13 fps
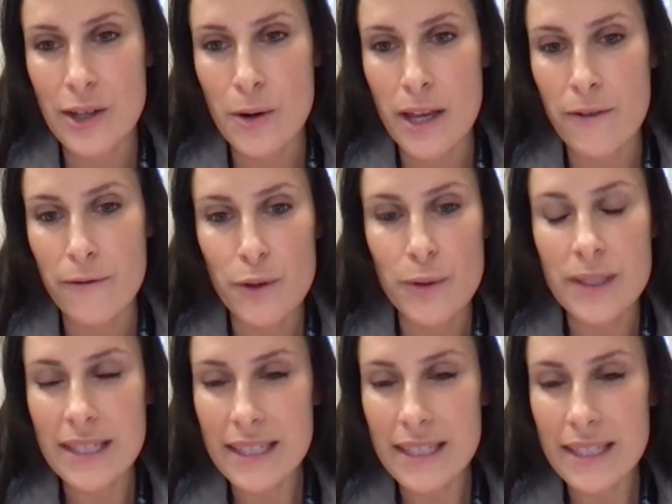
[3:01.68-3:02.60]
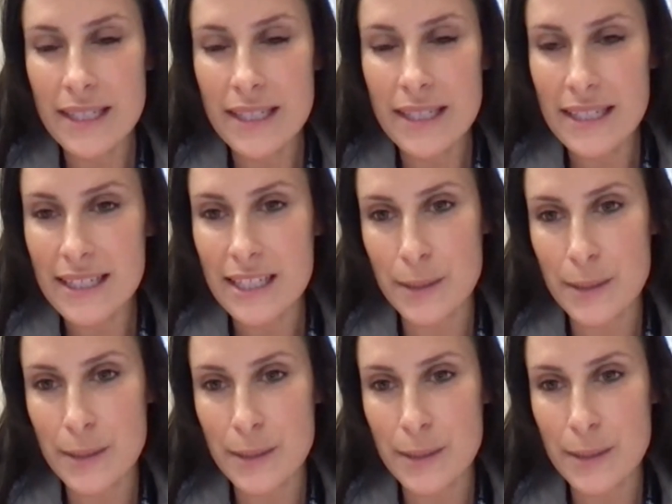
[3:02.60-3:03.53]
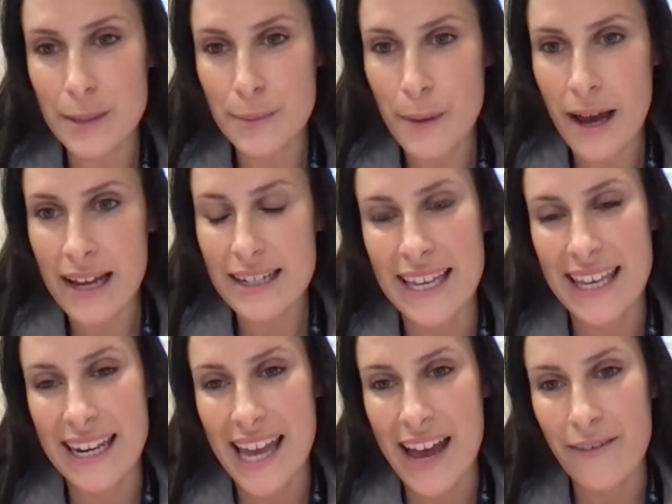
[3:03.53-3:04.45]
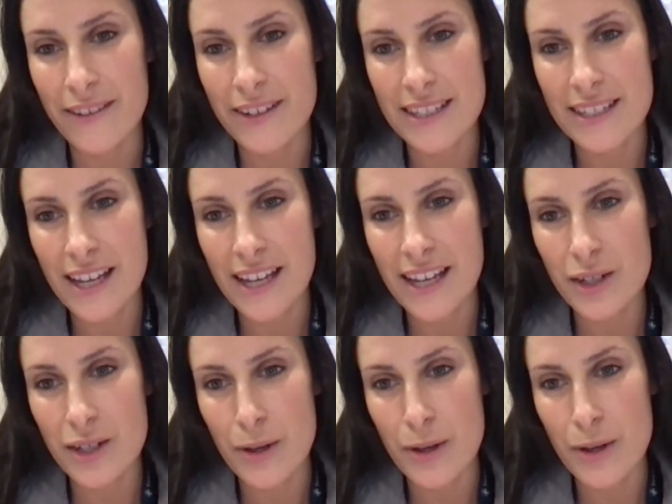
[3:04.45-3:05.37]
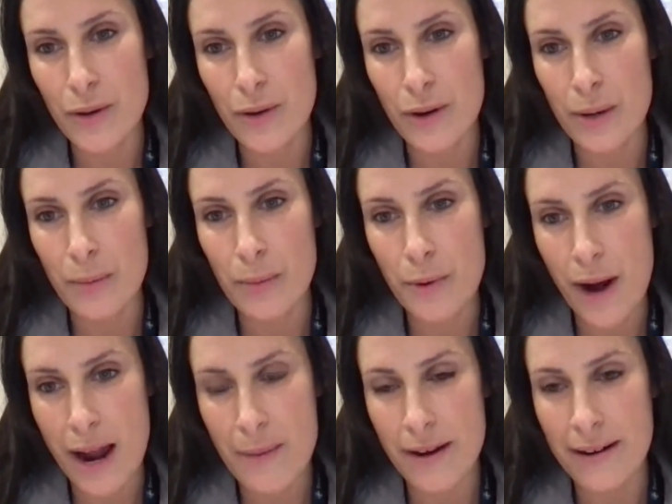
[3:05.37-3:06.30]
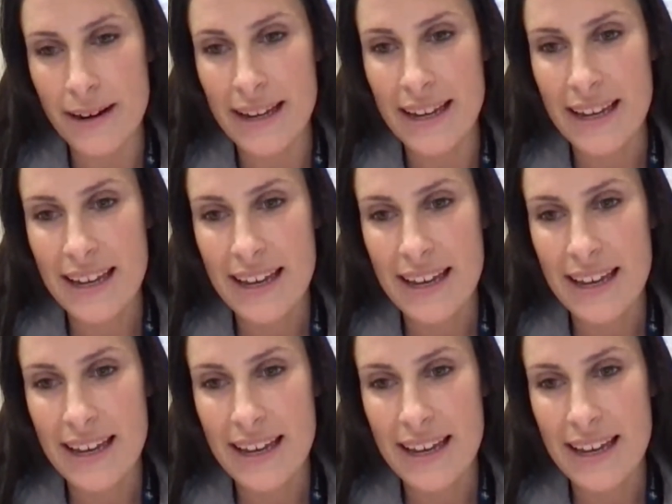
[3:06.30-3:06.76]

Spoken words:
so if you see us, certainly can have a discussion with your primary